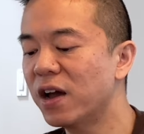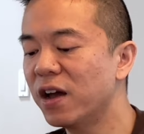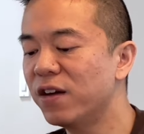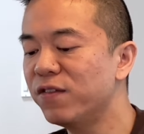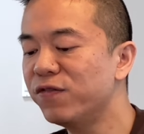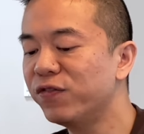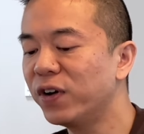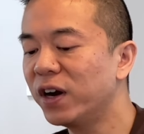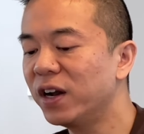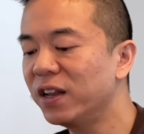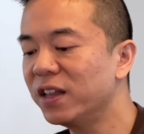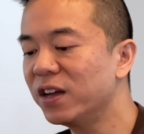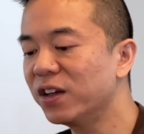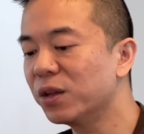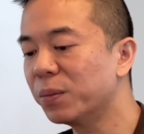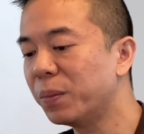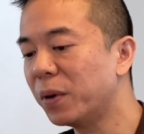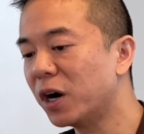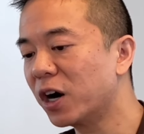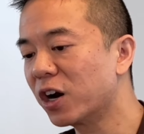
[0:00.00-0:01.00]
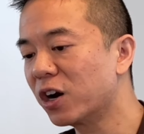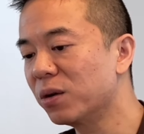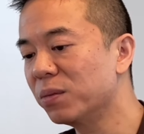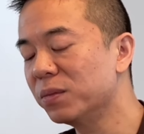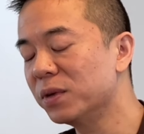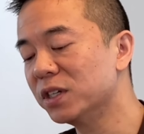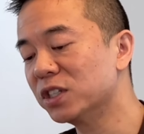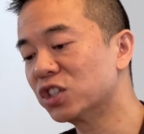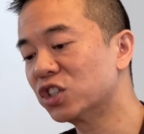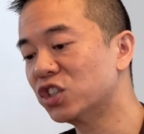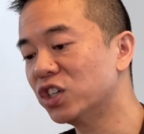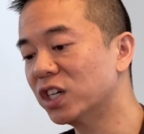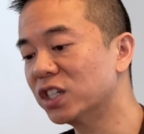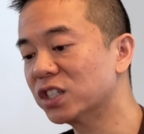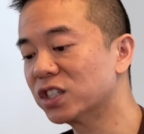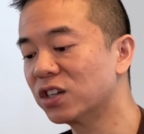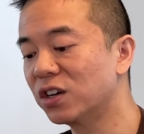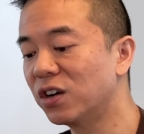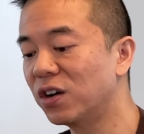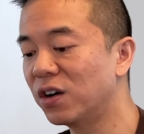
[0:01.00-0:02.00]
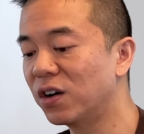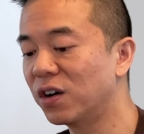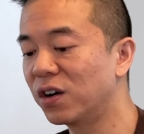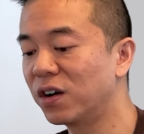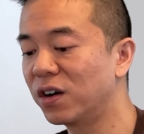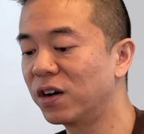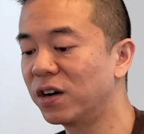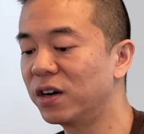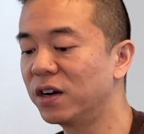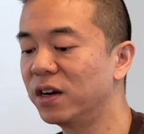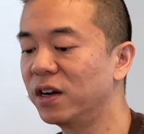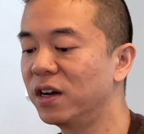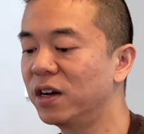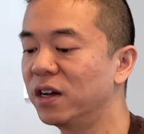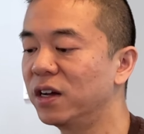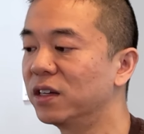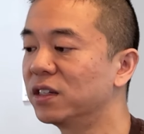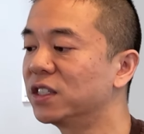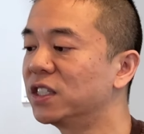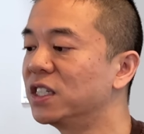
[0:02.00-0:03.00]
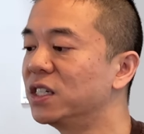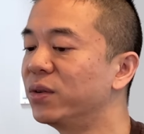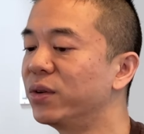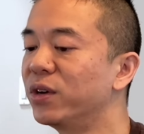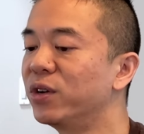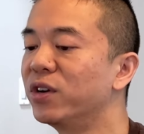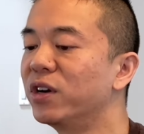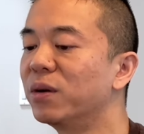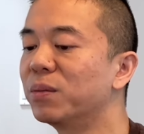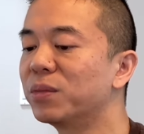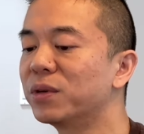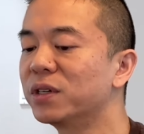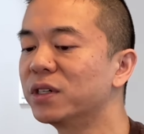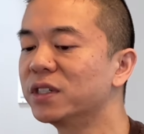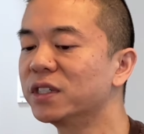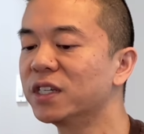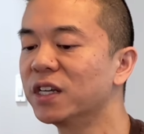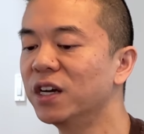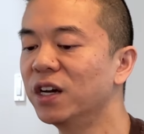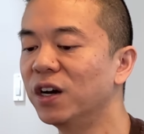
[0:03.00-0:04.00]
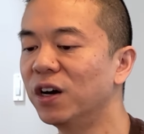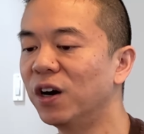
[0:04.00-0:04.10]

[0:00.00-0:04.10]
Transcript: and finally on the bottom is just our serial numbers.